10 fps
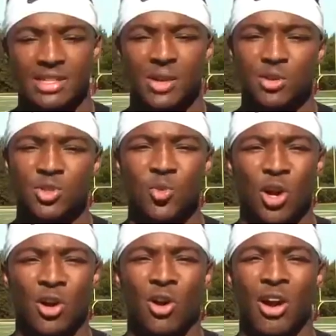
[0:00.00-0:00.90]
long as you
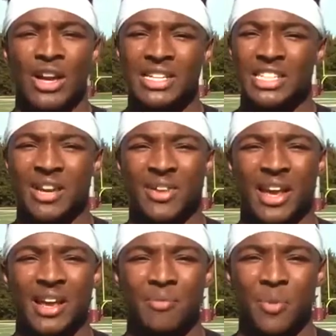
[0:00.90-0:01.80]
work hard each and every
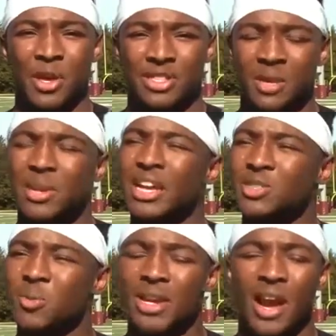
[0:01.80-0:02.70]
day, some
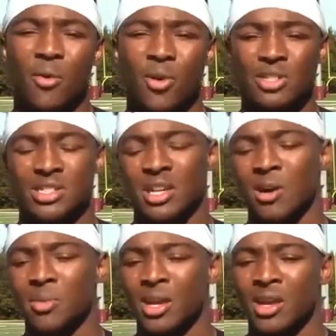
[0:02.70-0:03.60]
days you may not want to
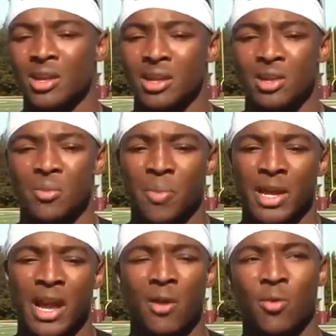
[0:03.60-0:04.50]
come in and you
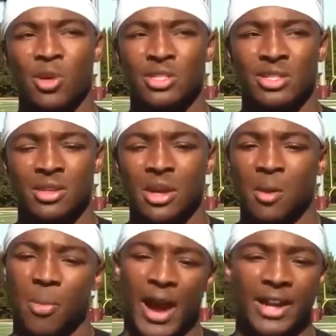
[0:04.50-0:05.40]
may not want to
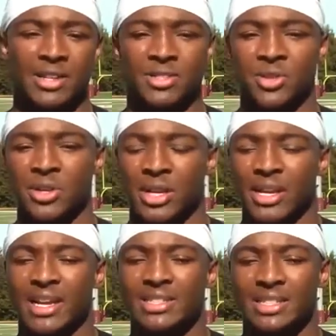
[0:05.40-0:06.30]
practice or
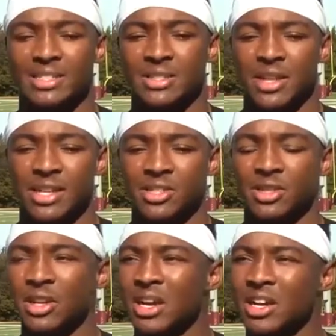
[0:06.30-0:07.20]
in that sense of
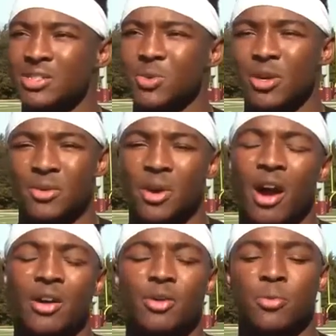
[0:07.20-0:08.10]
nature because we're, we're
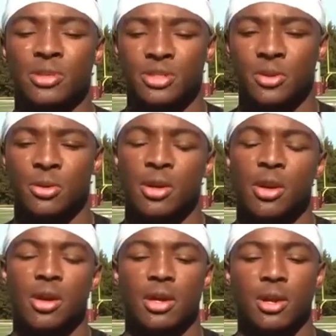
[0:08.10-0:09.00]
all human. So,
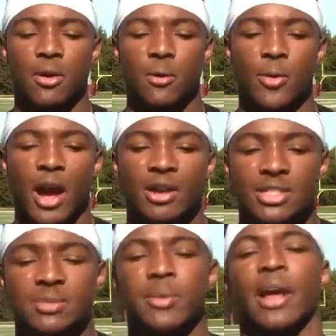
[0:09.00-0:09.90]
you know, we all
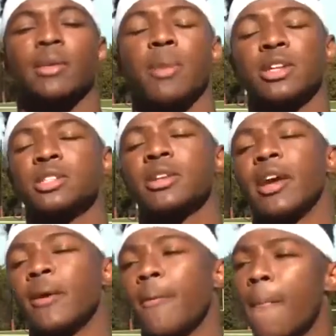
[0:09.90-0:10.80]
just have to make sure
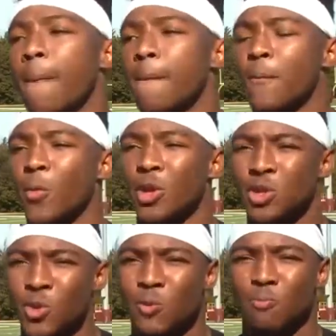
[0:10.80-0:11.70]
that when we
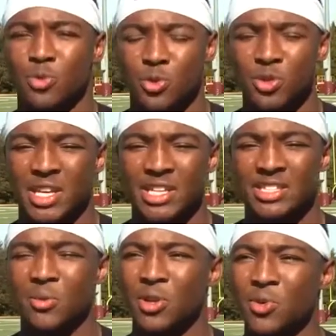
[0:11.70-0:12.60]
do do things
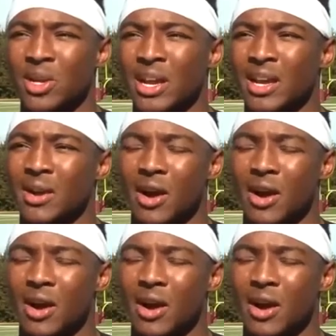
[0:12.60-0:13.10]
that we do it at